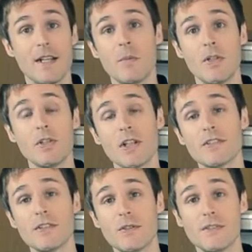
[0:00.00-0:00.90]
But you can
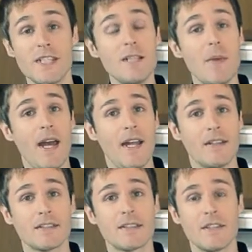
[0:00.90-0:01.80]
also use tea
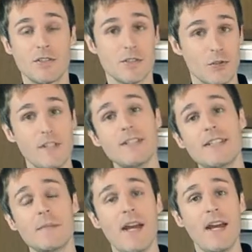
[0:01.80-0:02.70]
bags, just green
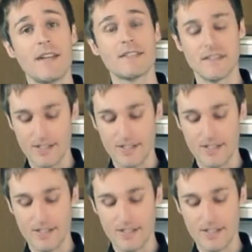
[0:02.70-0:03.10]
tea bags,